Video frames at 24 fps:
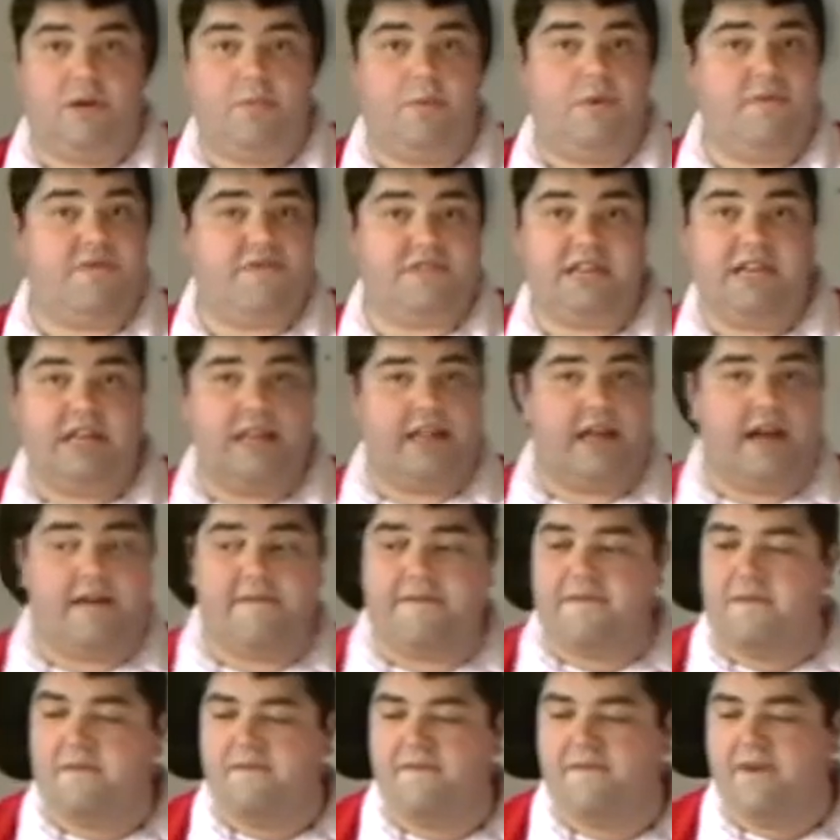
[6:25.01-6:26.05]
and we've seen
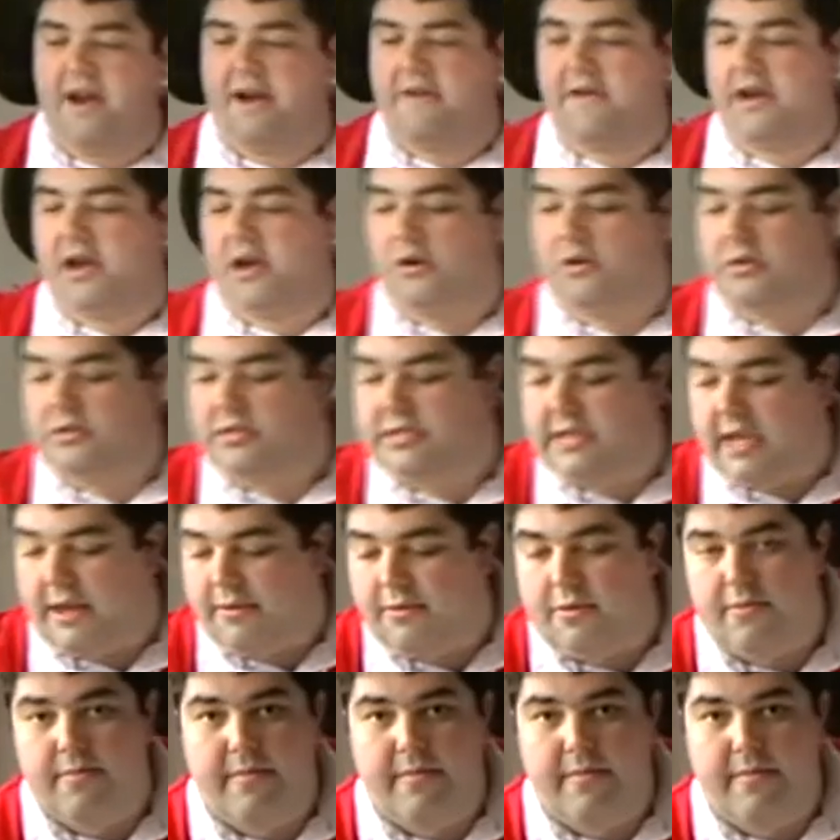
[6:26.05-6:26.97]
that for a very long time.